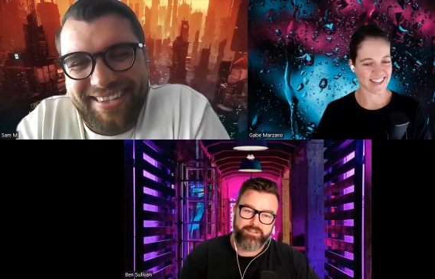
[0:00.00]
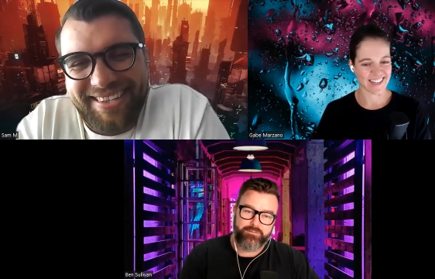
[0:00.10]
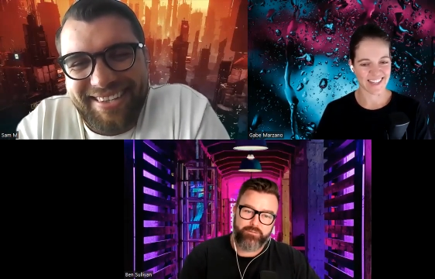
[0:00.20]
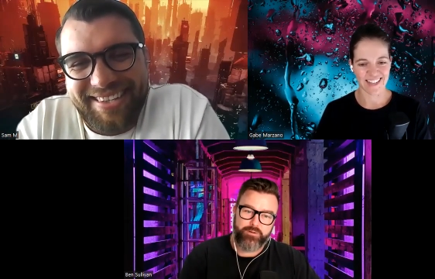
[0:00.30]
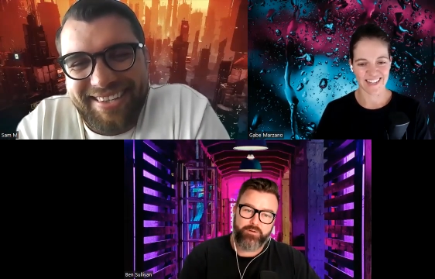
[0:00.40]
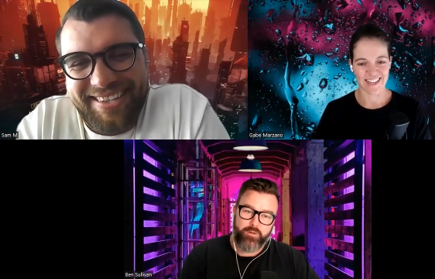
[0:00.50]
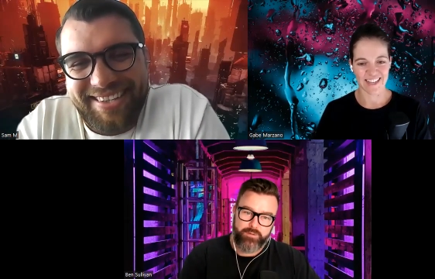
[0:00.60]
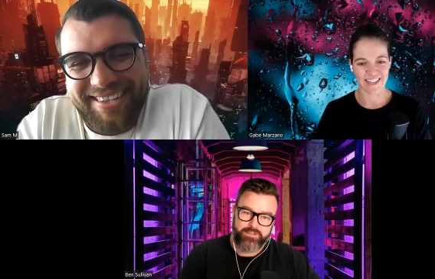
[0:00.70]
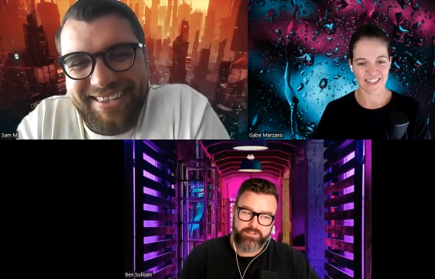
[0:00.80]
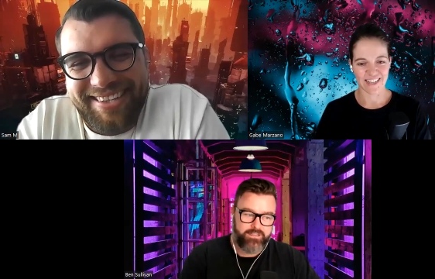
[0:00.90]
Speaker 1: the real
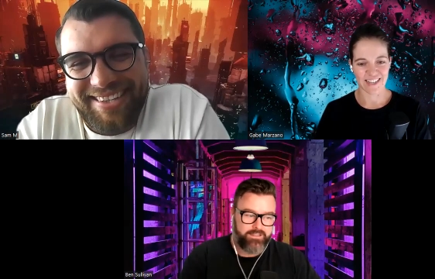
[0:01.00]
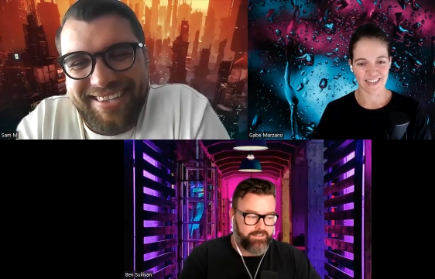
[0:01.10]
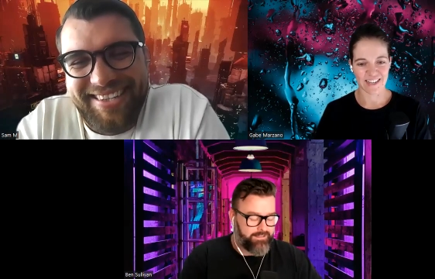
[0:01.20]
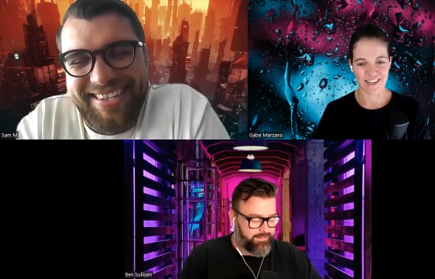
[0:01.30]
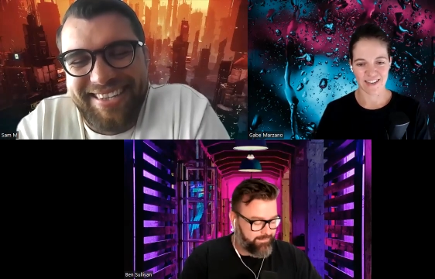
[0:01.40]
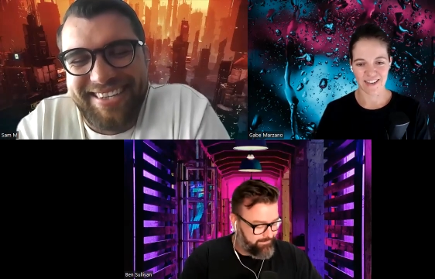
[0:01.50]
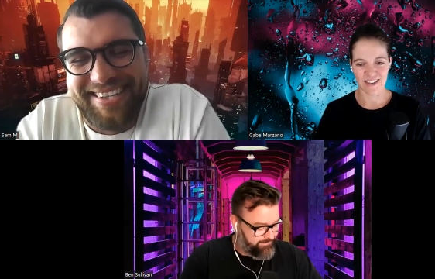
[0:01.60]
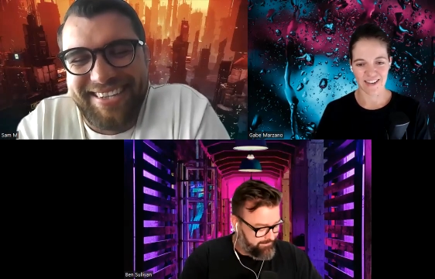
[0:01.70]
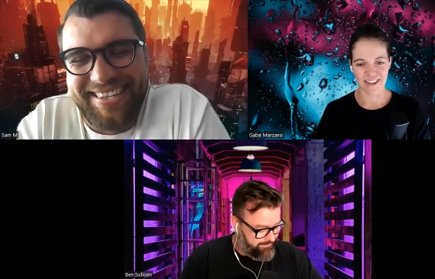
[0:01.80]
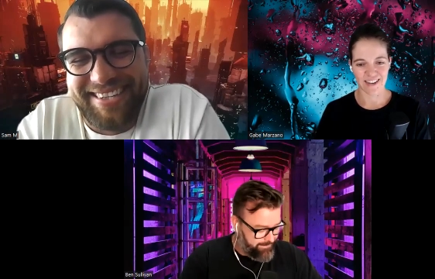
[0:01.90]
copy.
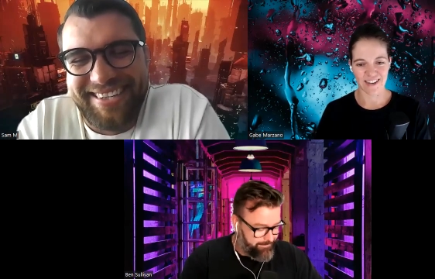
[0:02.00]
Yep,